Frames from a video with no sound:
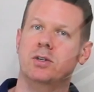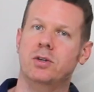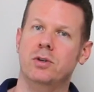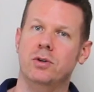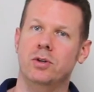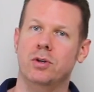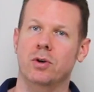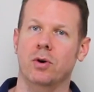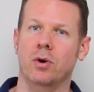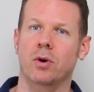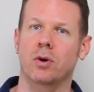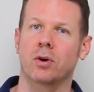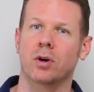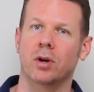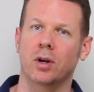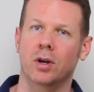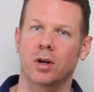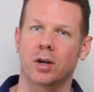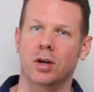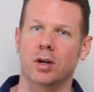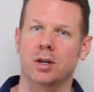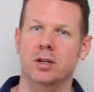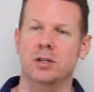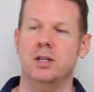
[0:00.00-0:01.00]
to your
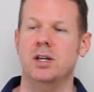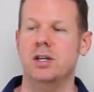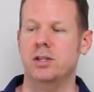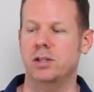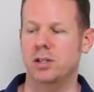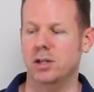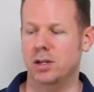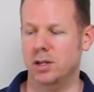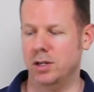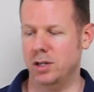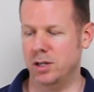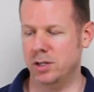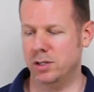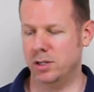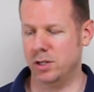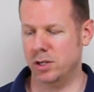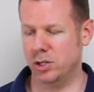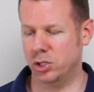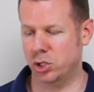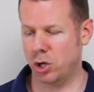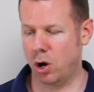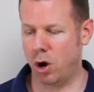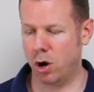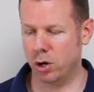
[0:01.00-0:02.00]
DC to
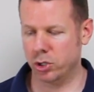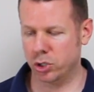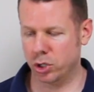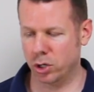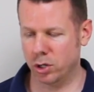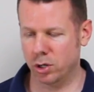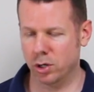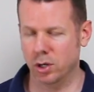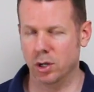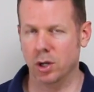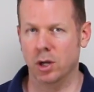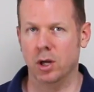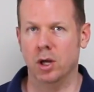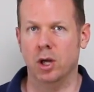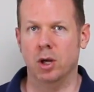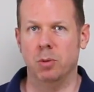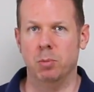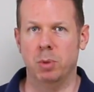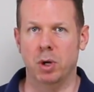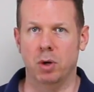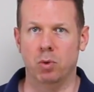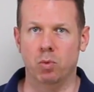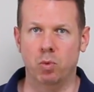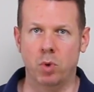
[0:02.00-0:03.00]
DC charger,
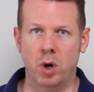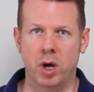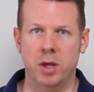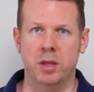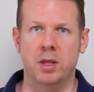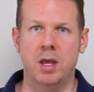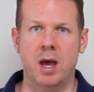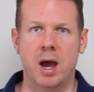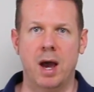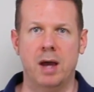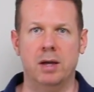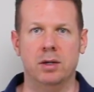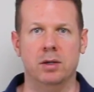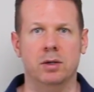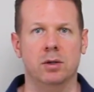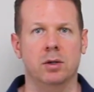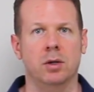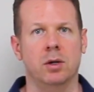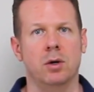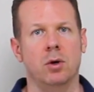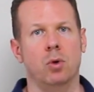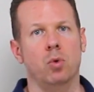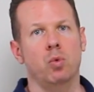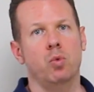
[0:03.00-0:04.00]
but run that
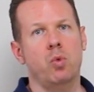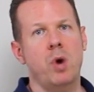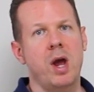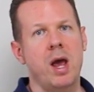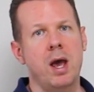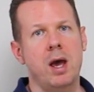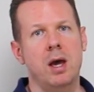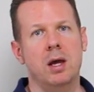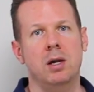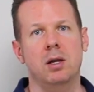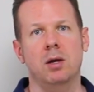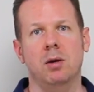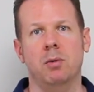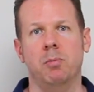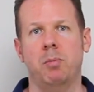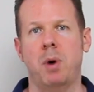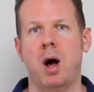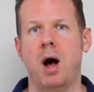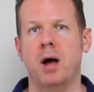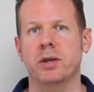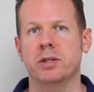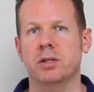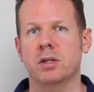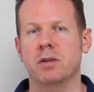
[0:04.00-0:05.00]
red
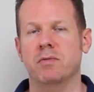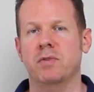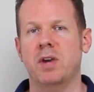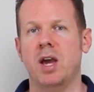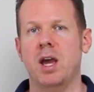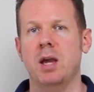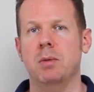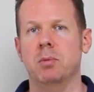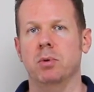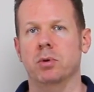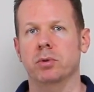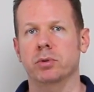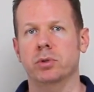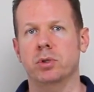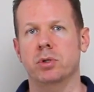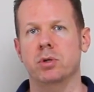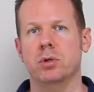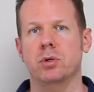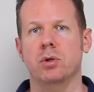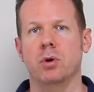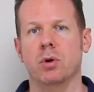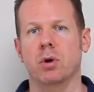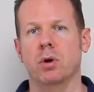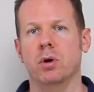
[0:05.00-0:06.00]
positive cable to
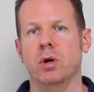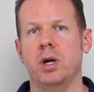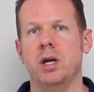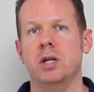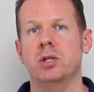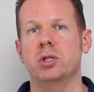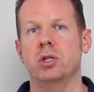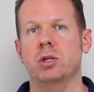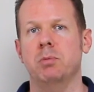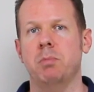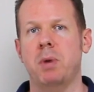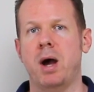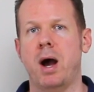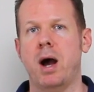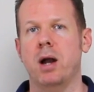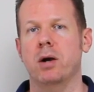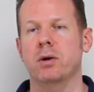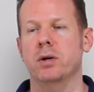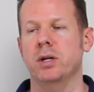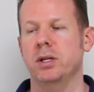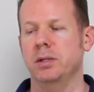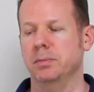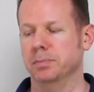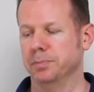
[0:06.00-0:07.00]
your engine
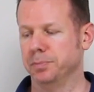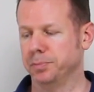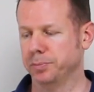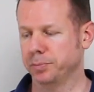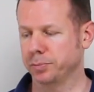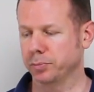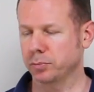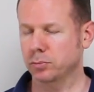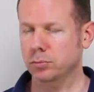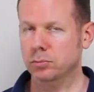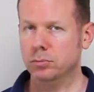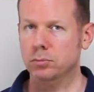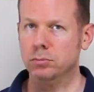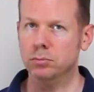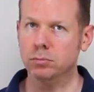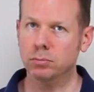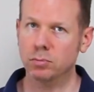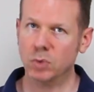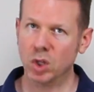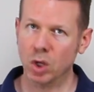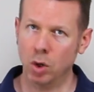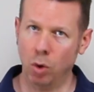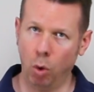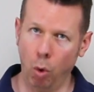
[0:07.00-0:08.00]
battery.
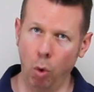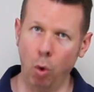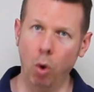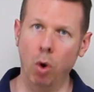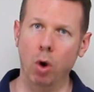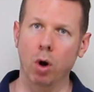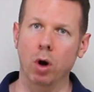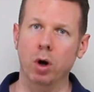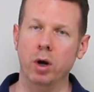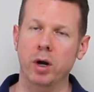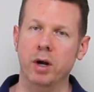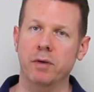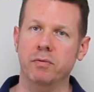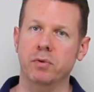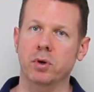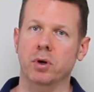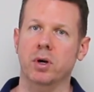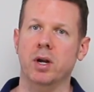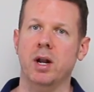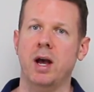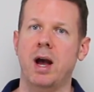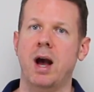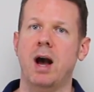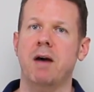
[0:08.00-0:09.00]
Or if you're
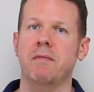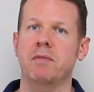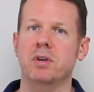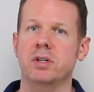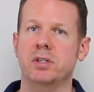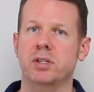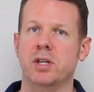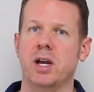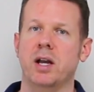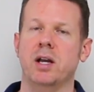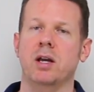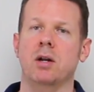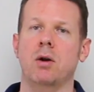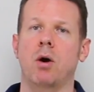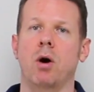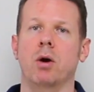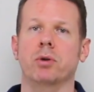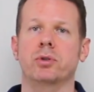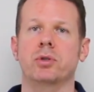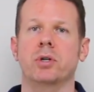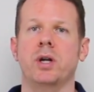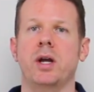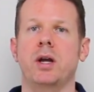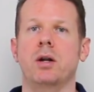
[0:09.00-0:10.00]
going to have a second
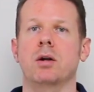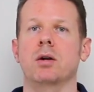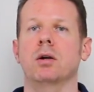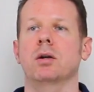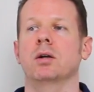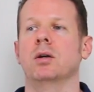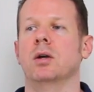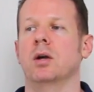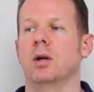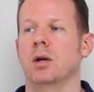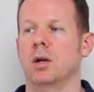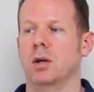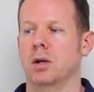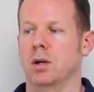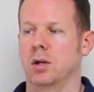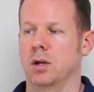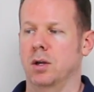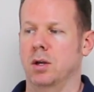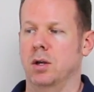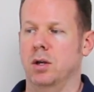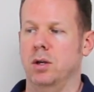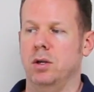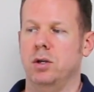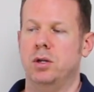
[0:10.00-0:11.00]
alternator,
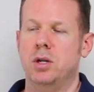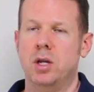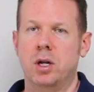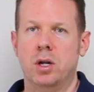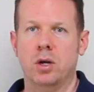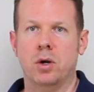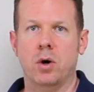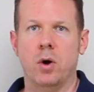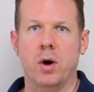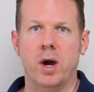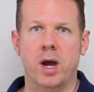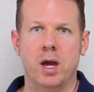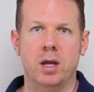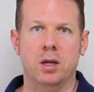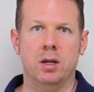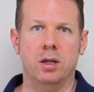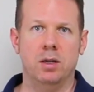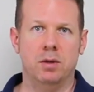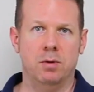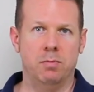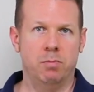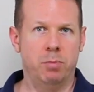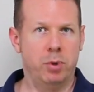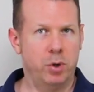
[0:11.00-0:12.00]
you need to go ahead
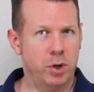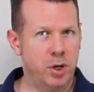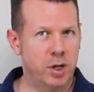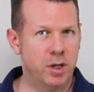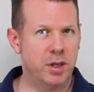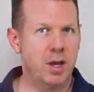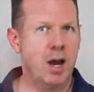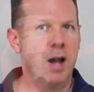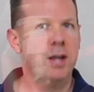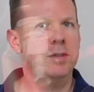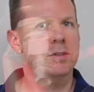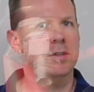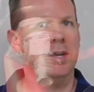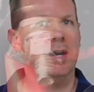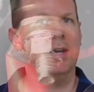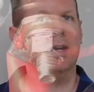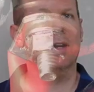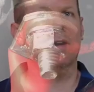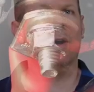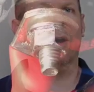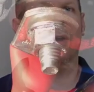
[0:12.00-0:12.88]
and put in that second